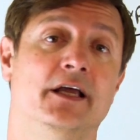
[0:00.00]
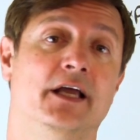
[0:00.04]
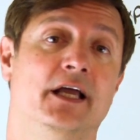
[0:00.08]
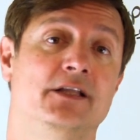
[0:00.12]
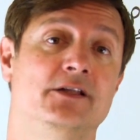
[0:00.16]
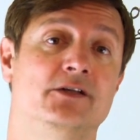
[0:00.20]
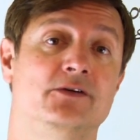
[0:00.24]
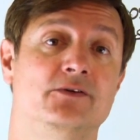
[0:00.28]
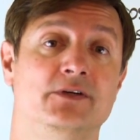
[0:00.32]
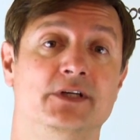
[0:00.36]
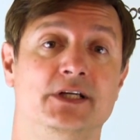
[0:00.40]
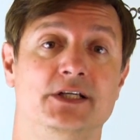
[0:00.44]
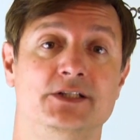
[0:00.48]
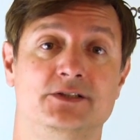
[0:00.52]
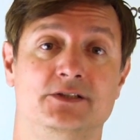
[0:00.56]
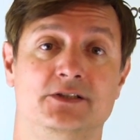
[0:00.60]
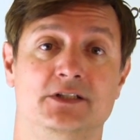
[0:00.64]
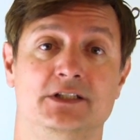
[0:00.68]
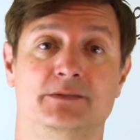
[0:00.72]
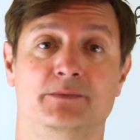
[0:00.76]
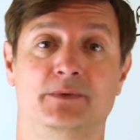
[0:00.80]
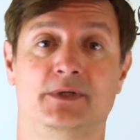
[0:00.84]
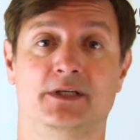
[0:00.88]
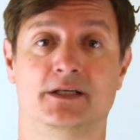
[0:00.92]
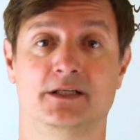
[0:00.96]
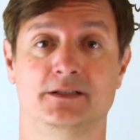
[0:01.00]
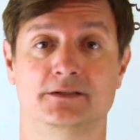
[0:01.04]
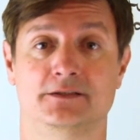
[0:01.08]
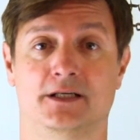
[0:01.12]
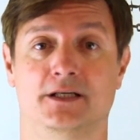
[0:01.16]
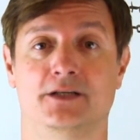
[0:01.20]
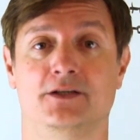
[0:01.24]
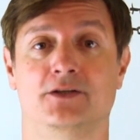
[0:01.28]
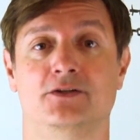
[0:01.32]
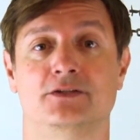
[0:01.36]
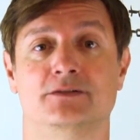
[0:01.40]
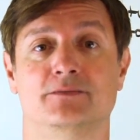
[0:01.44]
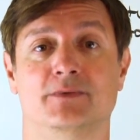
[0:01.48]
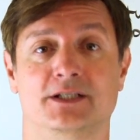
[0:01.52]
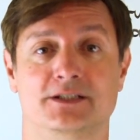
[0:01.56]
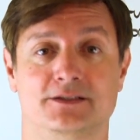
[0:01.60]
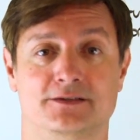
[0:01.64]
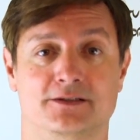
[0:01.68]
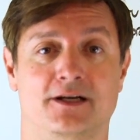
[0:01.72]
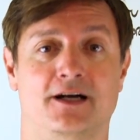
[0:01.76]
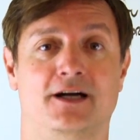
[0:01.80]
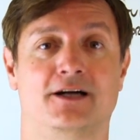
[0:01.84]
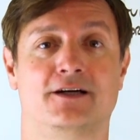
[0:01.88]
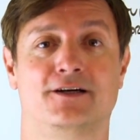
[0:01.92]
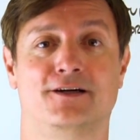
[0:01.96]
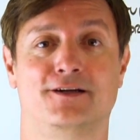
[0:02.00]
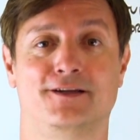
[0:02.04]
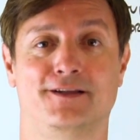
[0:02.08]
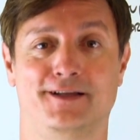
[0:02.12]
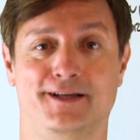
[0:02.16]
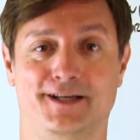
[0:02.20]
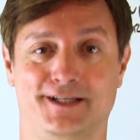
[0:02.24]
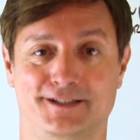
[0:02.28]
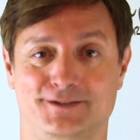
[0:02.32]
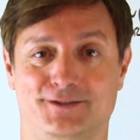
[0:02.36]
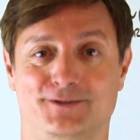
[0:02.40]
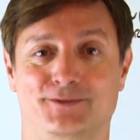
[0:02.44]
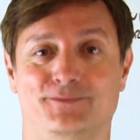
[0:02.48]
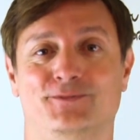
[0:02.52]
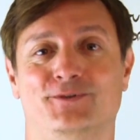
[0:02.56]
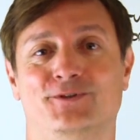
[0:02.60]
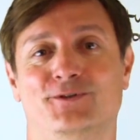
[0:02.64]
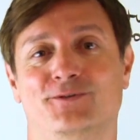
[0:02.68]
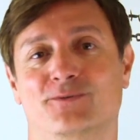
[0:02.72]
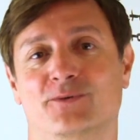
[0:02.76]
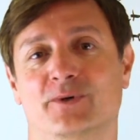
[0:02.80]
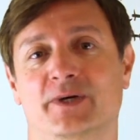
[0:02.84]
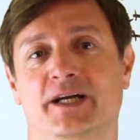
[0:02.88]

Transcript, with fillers: And the reason is because I use my soccer legs to move